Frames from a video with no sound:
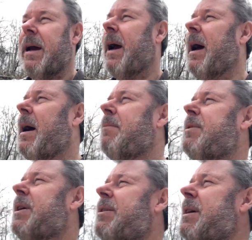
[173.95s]
Um,
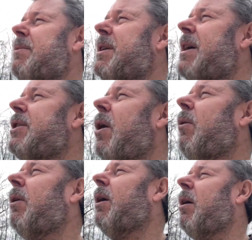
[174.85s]
so at some stage
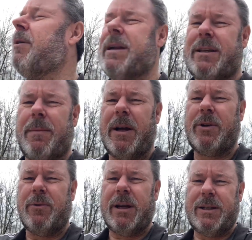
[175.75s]
I'll I'll get some
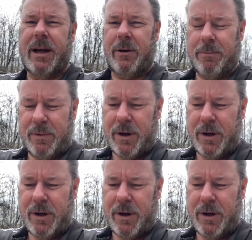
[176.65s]
actual detailed